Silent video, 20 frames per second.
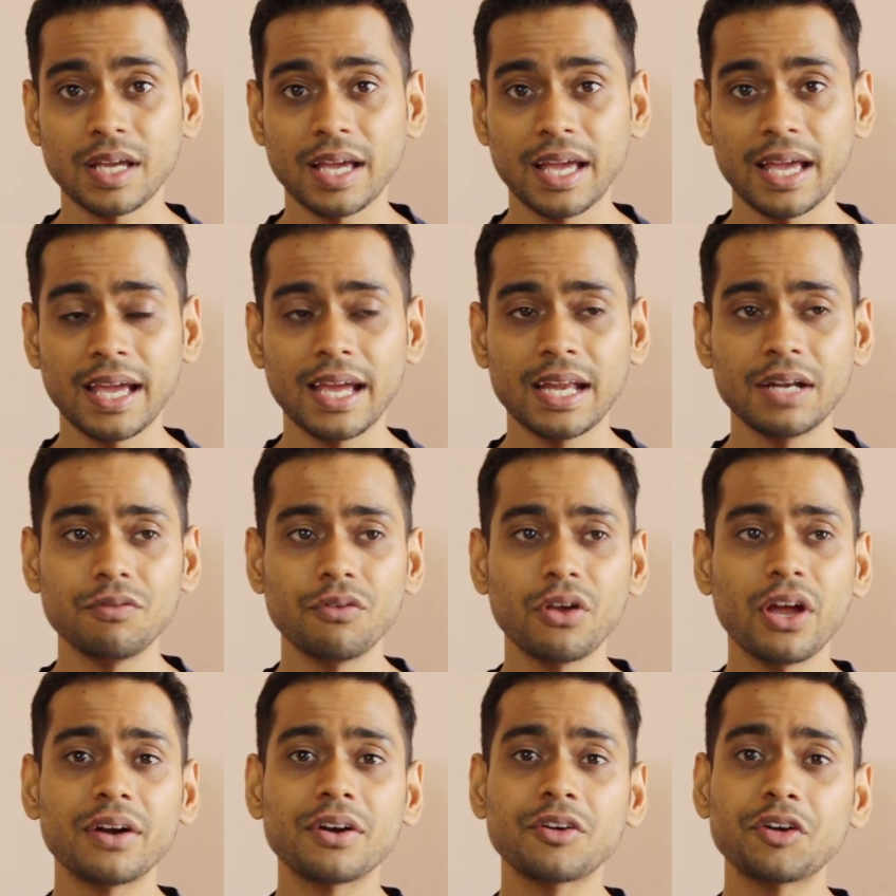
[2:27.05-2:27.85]
And
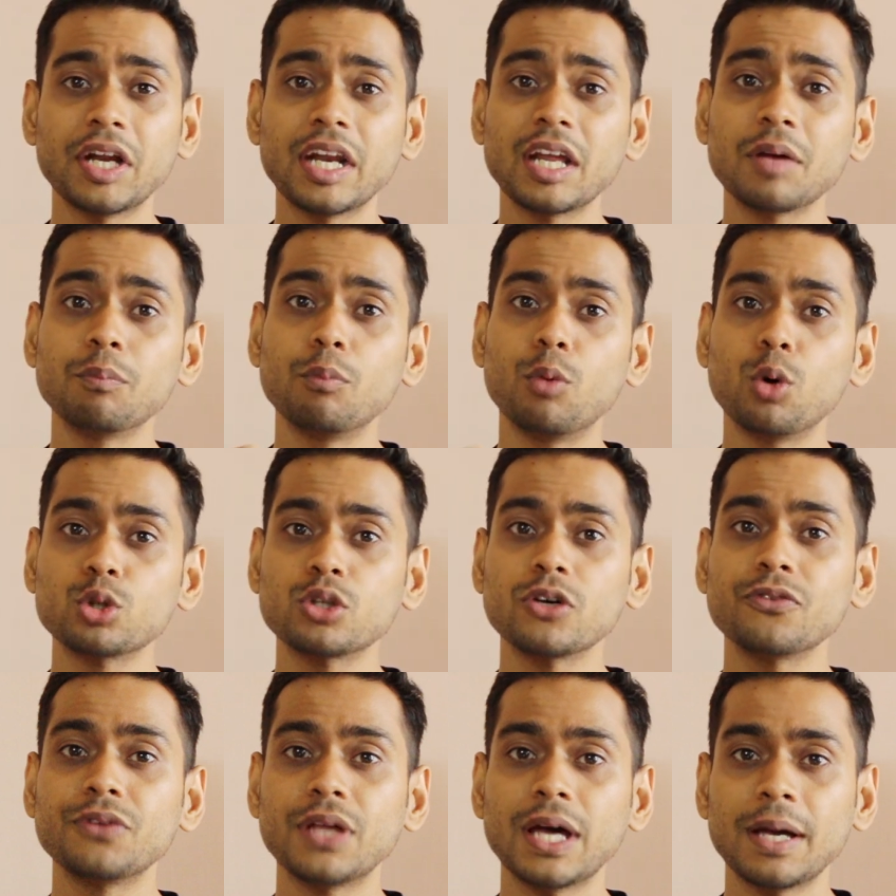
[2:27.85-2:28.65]
we are training both
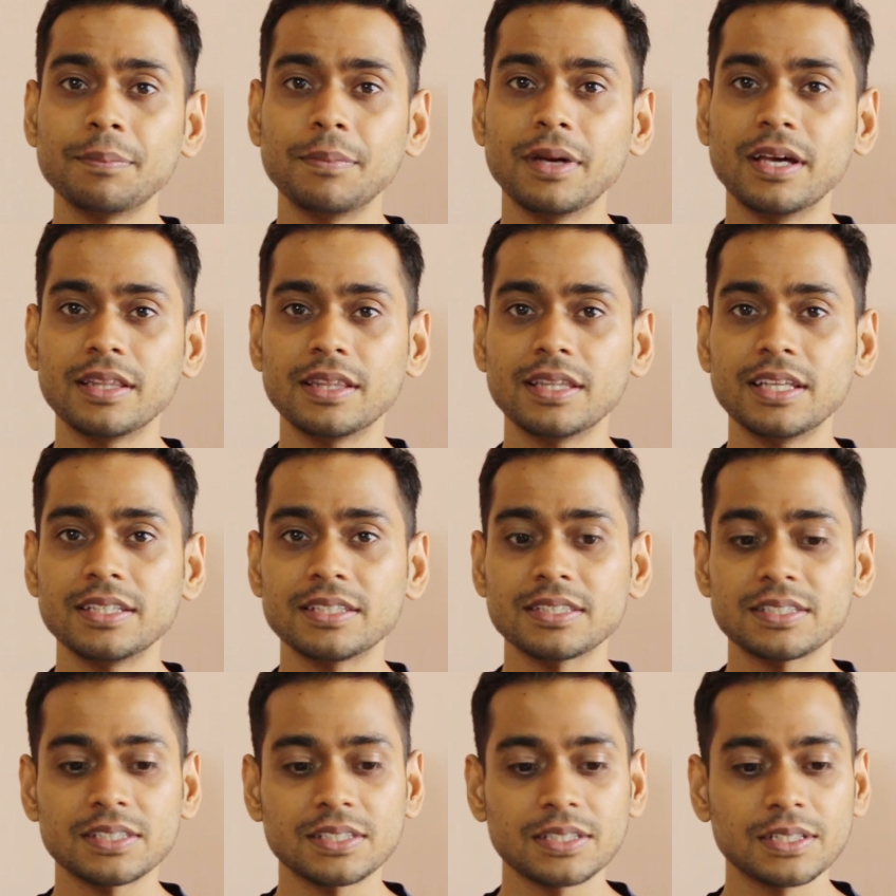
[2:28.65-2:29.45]
of them in
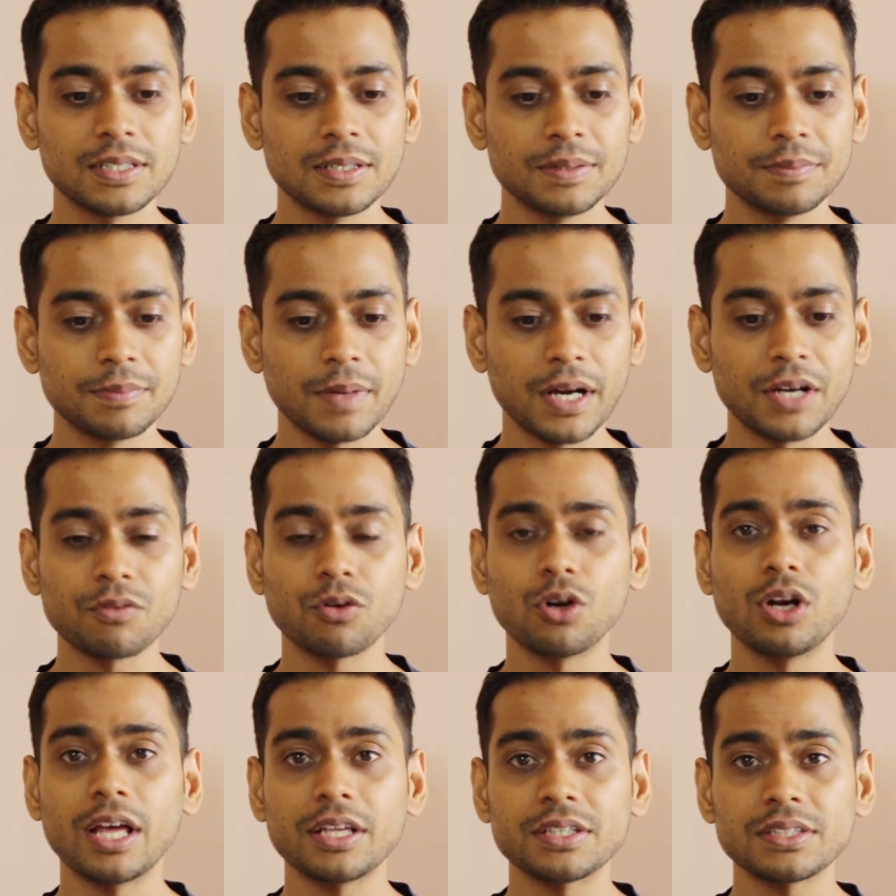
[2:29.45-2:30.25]
this
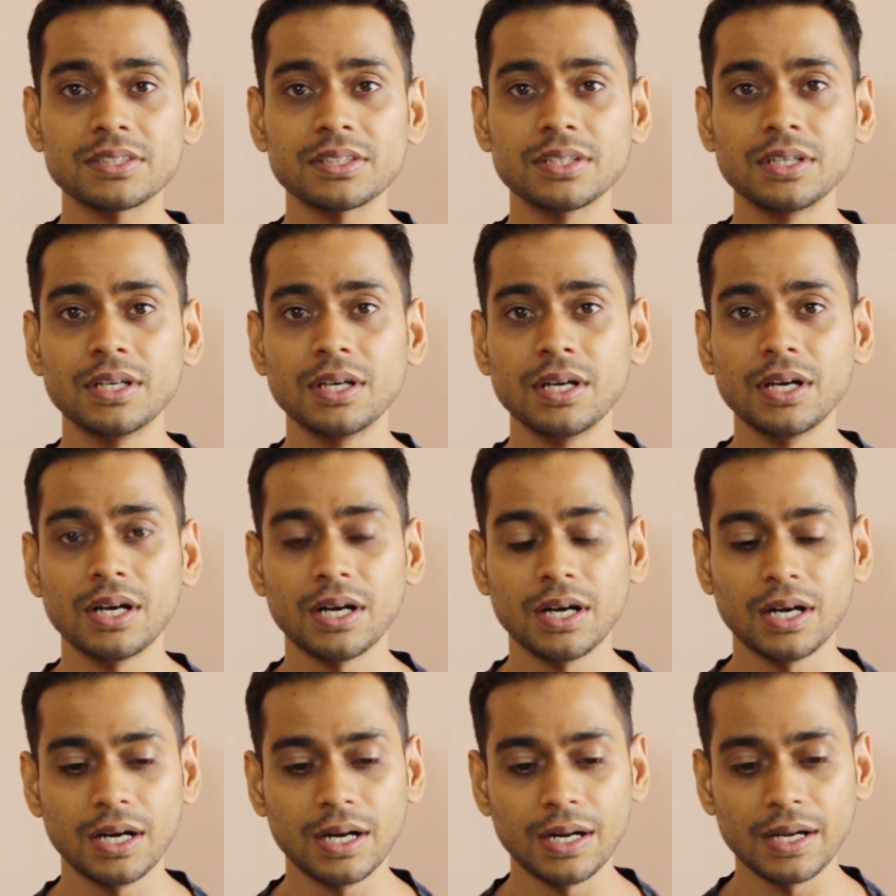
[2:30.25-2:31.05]
mindfulness,
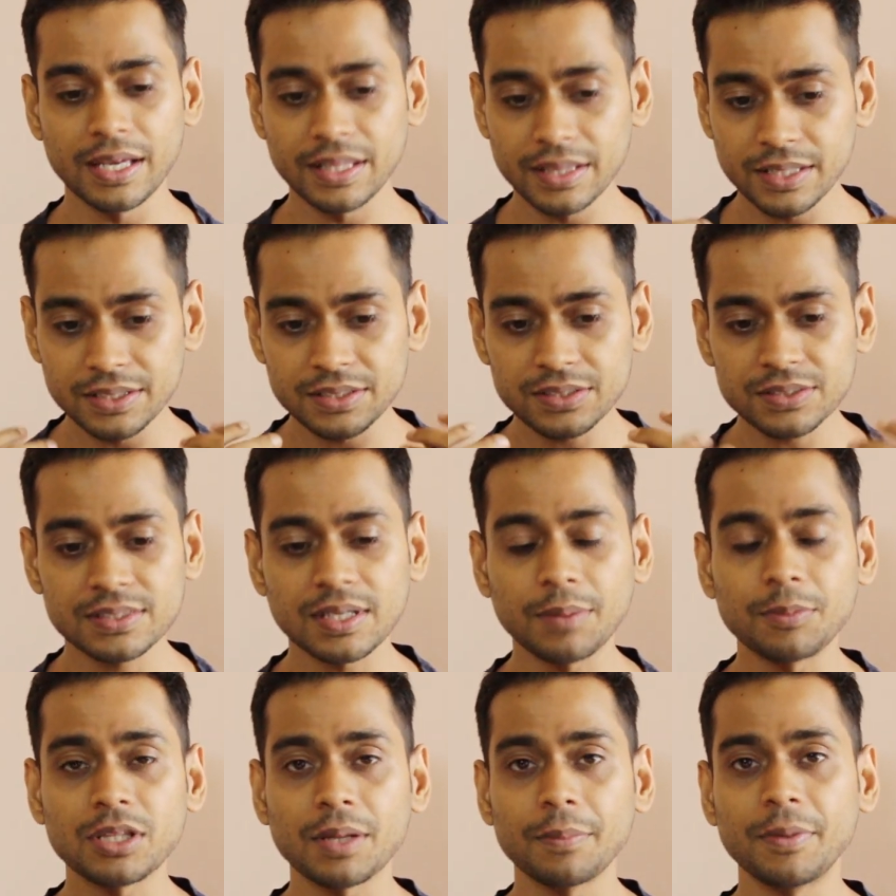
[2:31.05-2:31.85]
in this
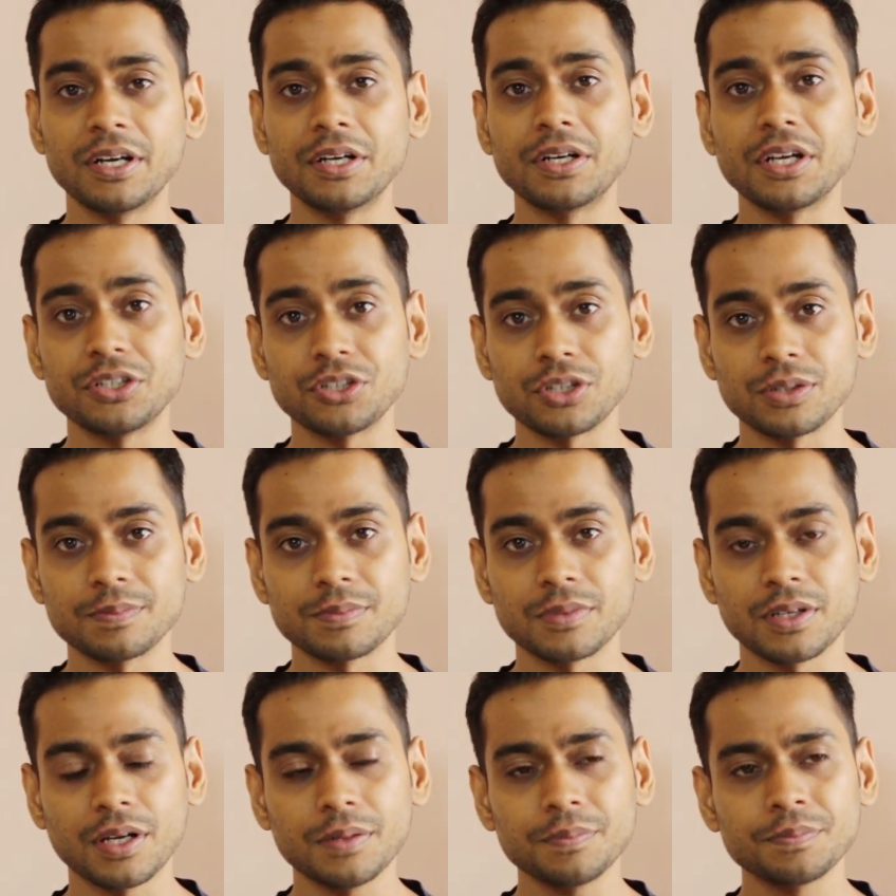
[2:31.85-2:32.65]
Samatha meditation.
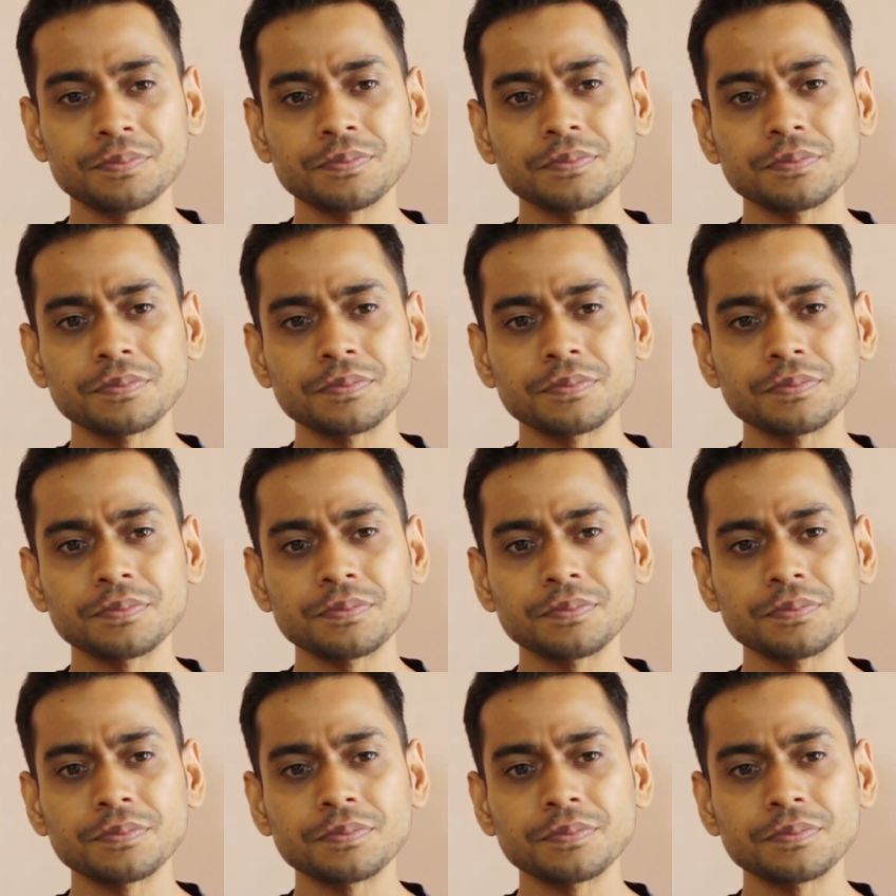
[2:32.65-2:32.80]
Yeah.